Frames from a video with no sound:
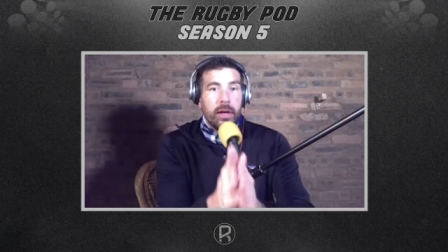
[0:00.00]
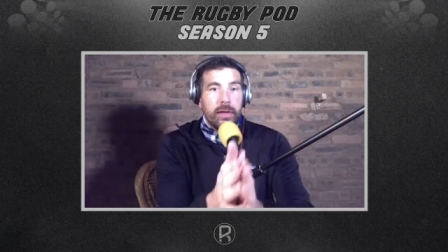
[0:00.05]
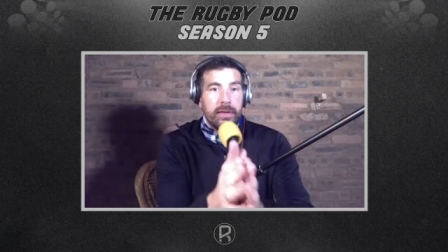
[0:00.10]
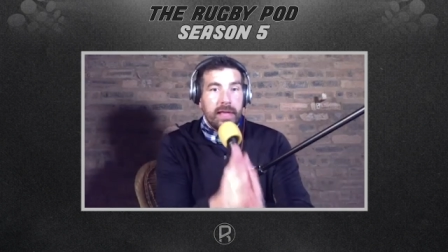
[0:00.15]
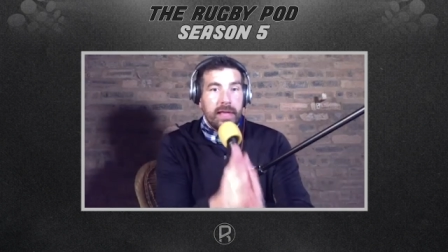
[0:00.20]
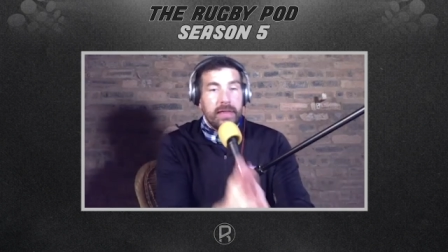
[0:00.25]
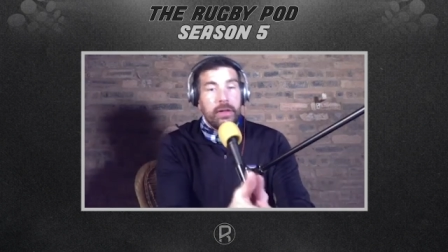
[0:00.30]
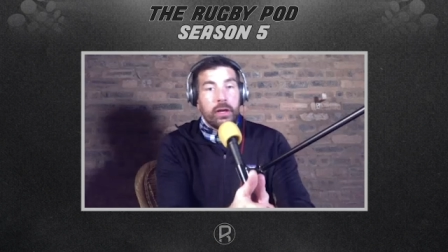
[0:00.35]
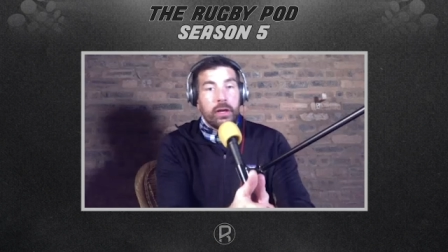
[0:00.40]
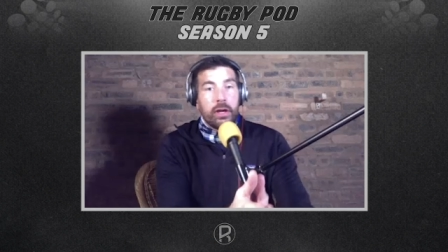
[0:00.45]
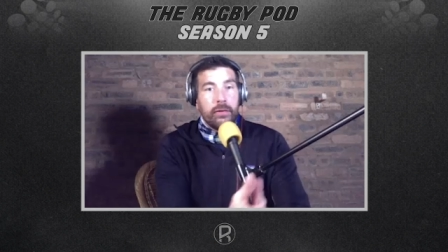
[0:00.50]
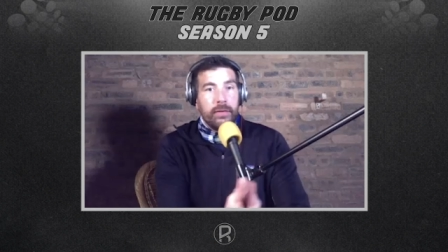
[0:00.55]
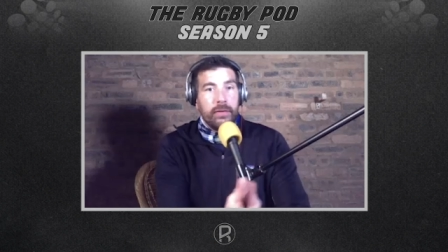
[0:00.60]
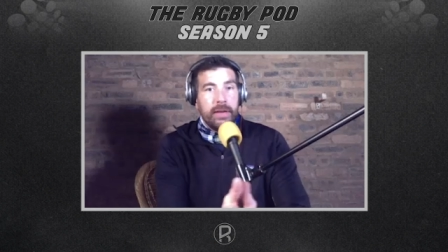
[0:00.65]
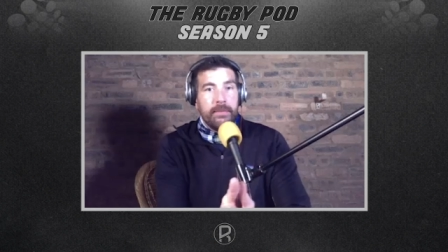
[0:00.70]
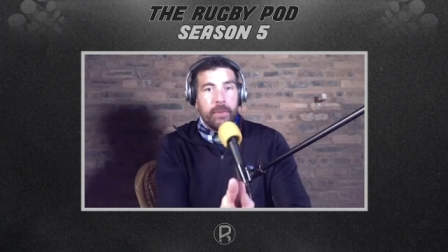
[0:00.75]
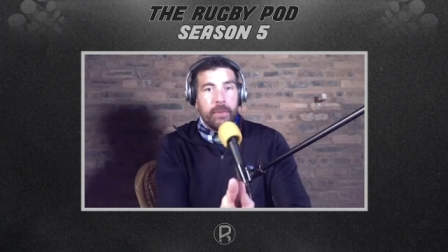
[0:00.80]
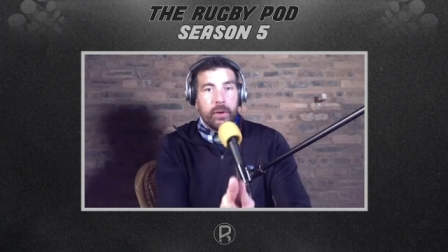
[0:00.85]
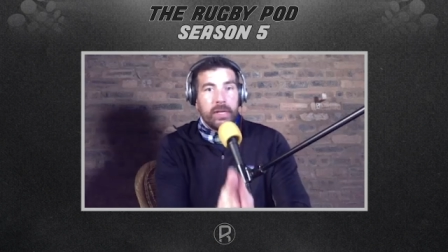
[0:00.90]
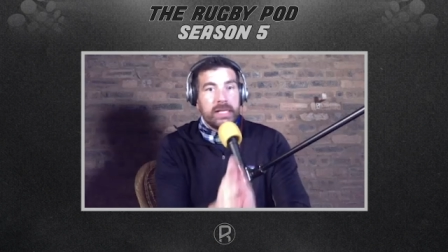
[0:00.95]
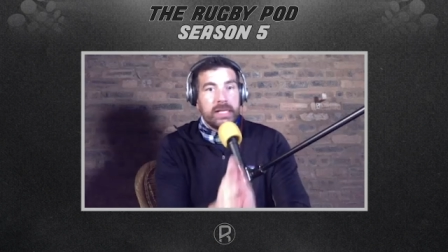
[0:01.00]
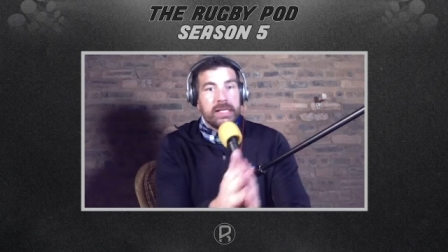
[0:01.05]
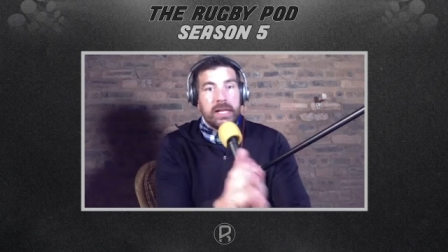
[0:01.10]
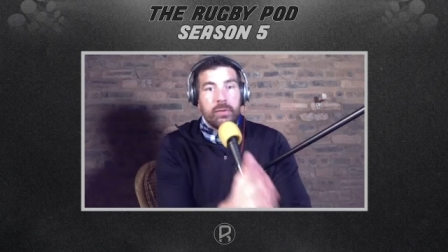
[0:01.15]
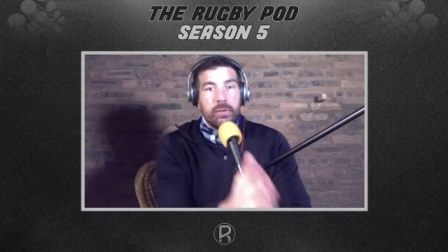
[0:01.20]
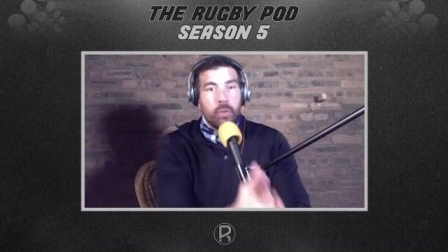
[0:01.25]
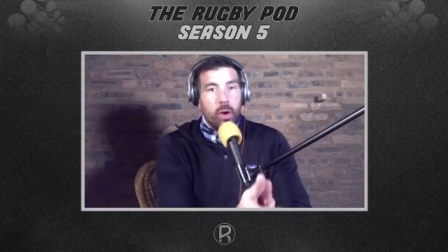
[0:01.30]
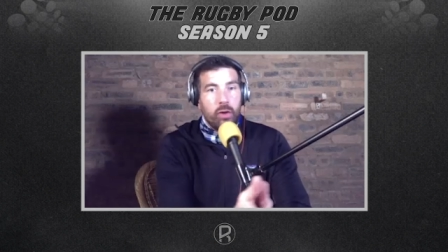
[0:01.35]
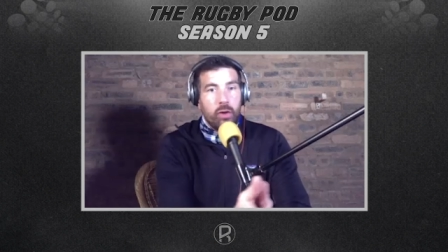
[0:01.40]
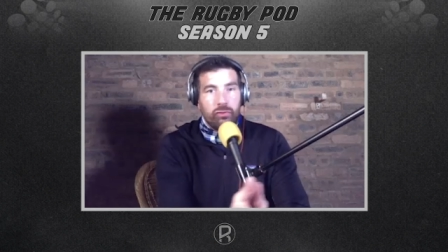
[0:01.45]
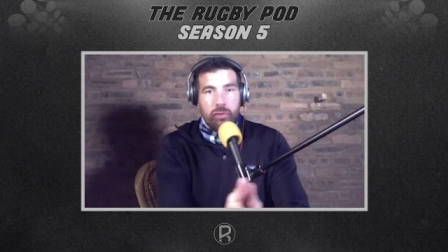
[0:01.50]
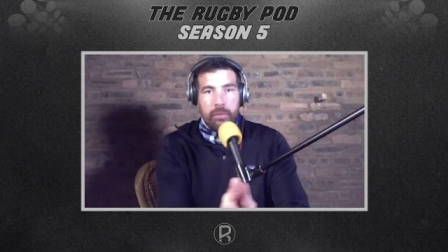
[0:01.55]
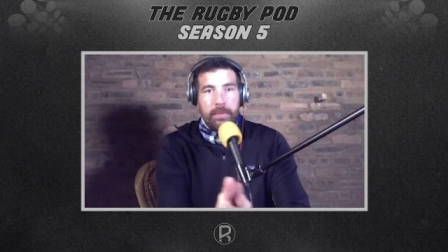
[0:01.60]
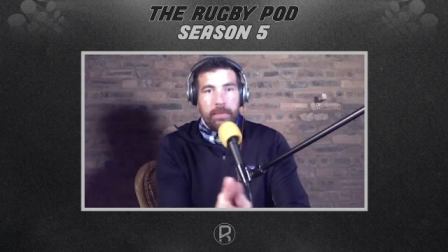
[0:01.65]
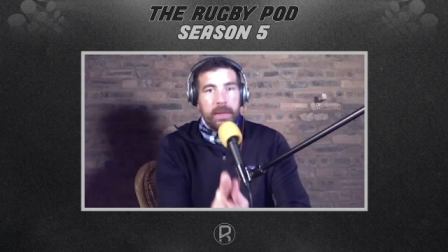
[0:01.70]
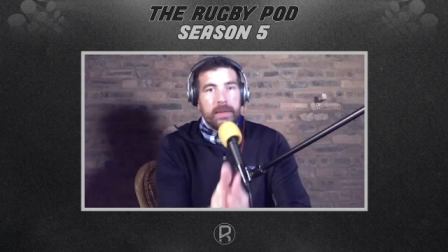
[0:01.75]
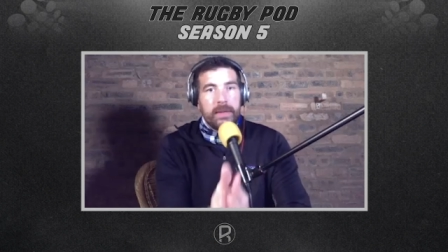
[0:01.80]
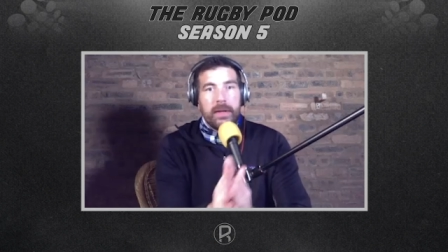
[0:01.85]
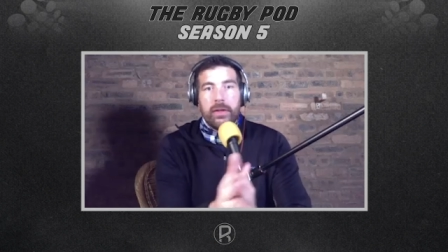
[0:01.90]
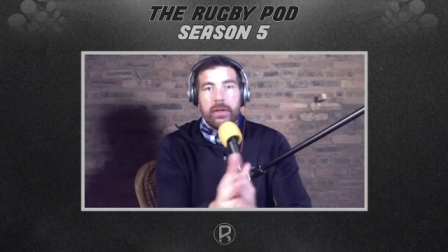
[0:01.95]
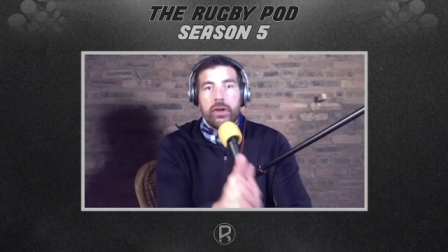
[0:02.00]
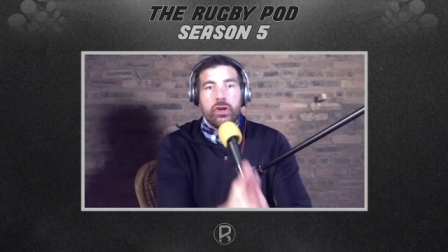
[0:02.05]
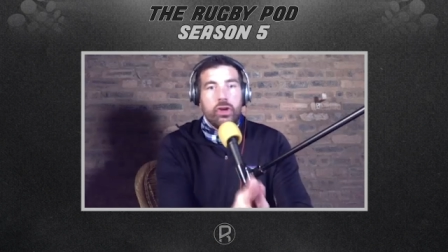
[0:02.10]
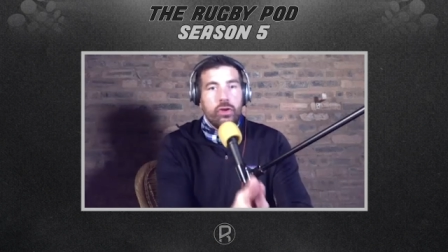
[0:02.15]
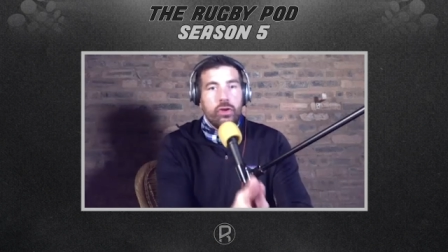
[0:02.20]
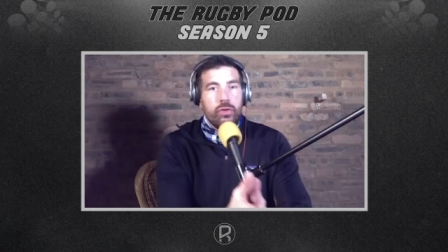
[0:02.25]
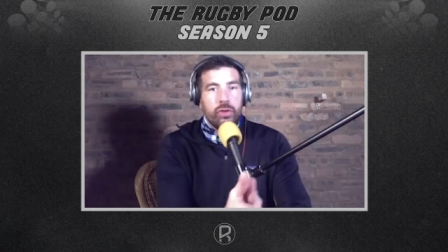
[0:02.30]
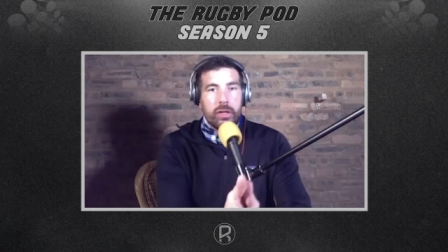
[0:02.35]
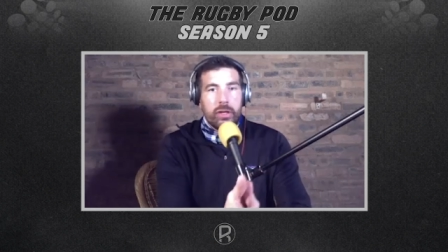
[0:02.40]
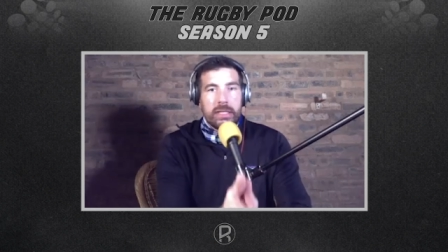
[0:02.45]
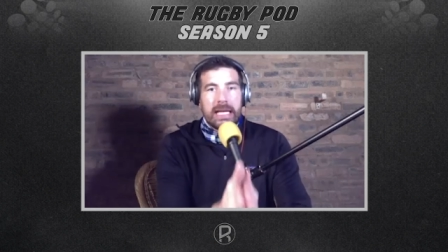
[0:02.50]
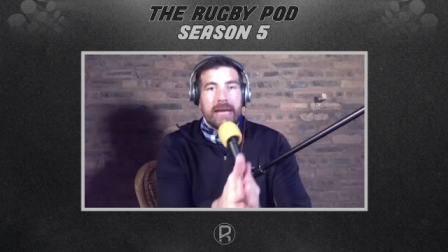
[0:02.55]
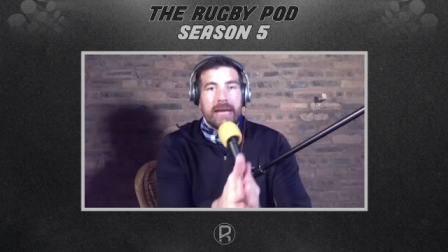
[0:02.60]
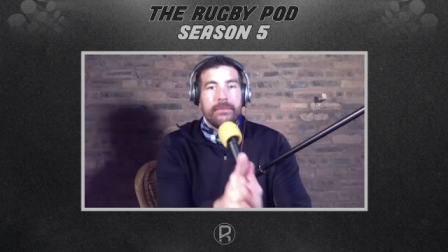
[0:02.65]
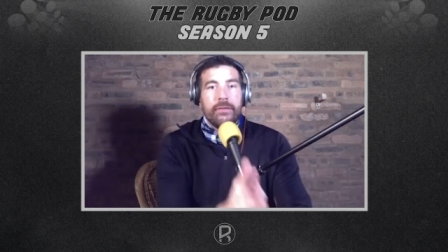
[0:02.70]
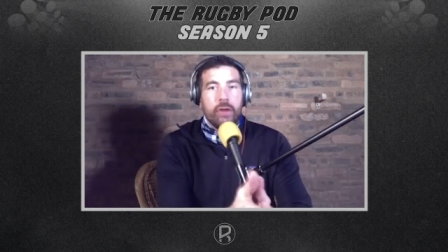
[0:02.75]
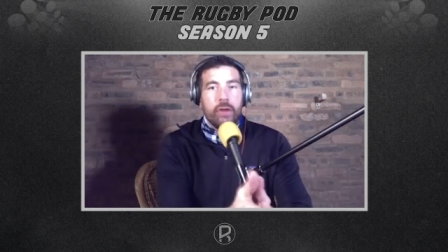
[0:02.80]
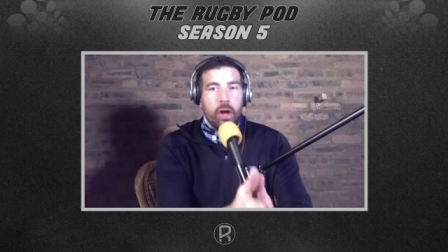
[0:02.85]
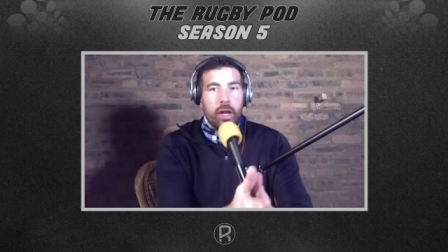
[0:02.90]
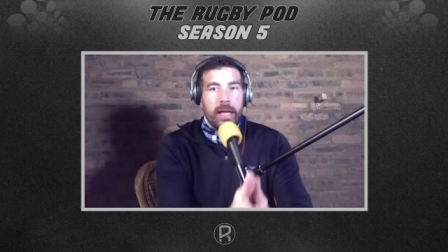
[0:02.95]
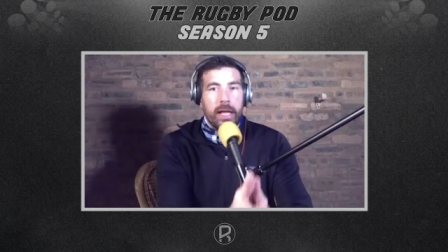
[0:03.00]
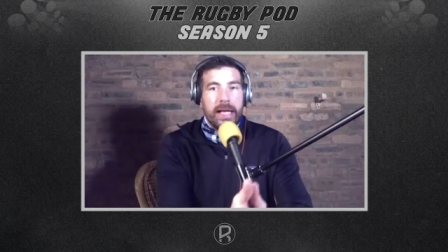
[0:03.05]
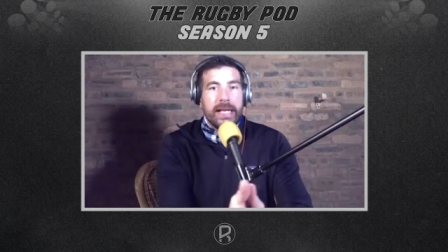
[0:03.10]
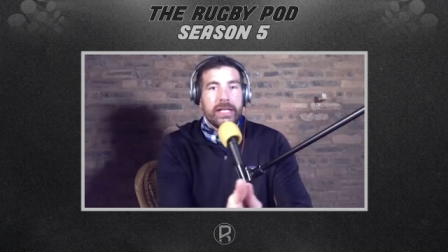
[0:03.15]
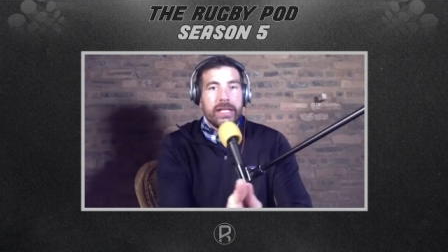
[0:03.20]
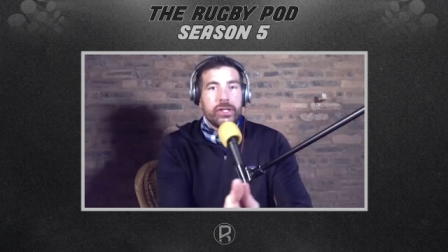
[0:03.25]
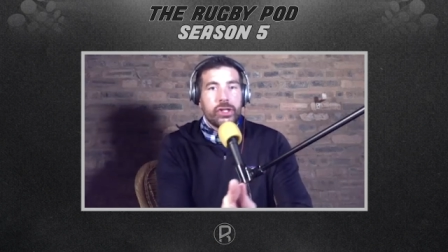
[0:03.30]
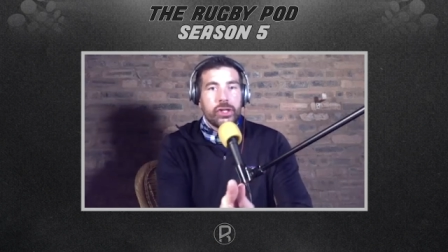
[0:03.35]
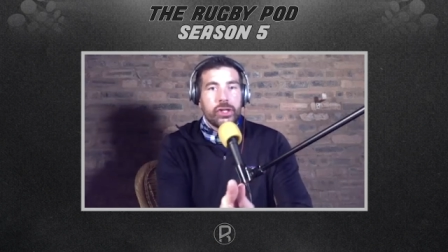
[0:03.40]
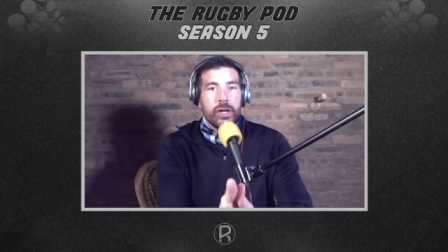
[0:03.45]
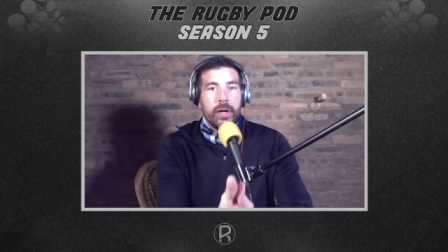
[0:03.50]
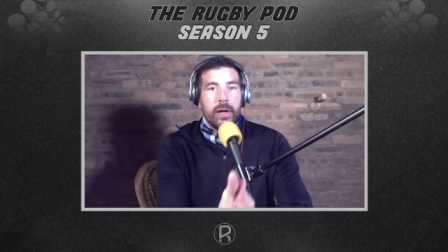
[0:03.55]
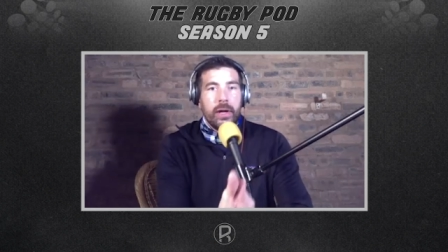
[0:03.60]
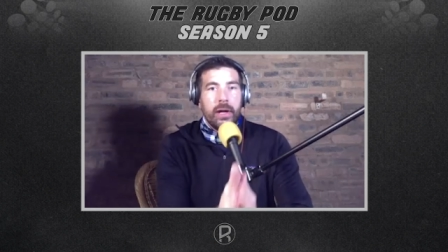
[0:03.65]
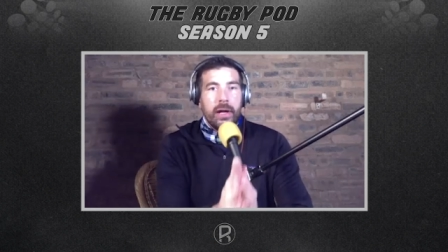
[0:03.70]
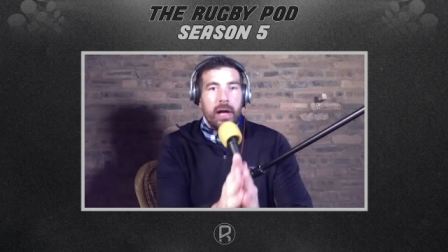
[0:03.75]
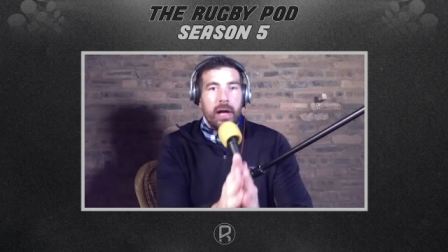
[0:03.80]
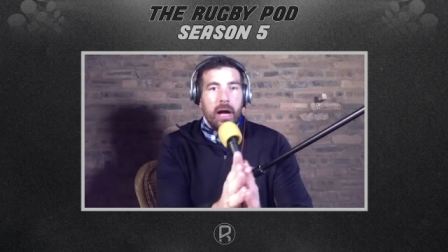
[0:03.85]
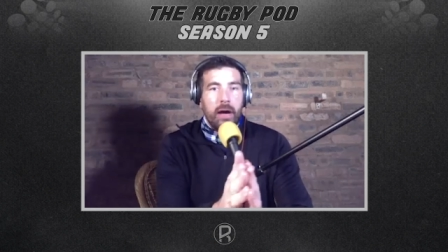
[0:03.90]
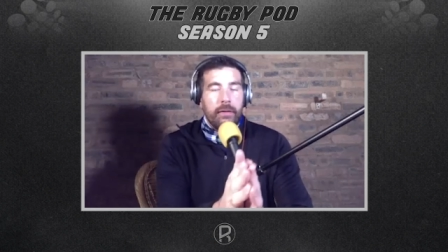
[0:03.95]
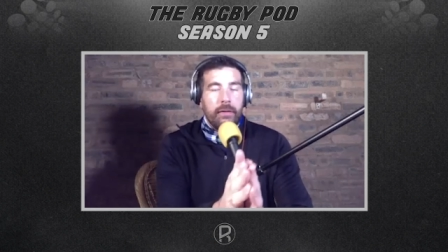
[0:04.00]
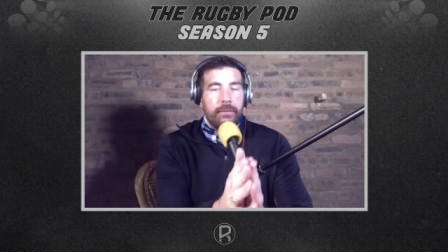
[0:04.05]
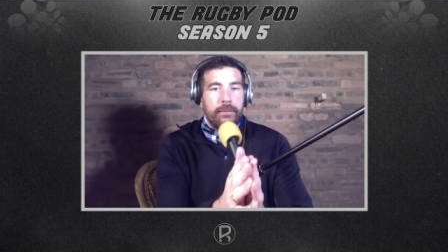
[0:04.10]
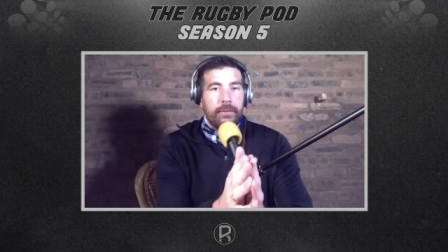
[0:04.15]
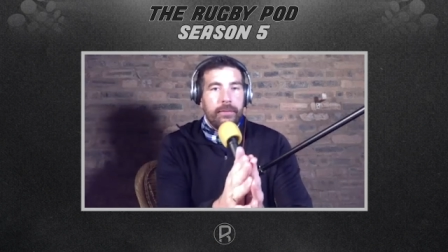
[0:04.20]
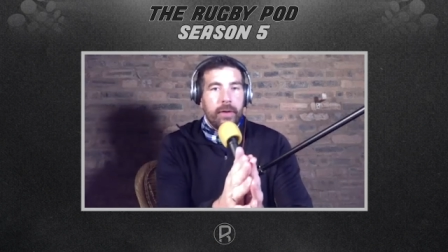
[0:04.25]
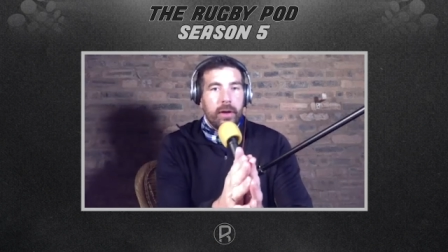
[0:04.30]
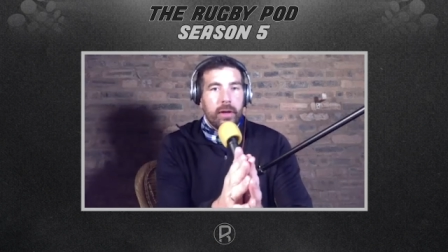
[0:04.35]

did the governing bodies, did World Rugby, did the unions have knowledge of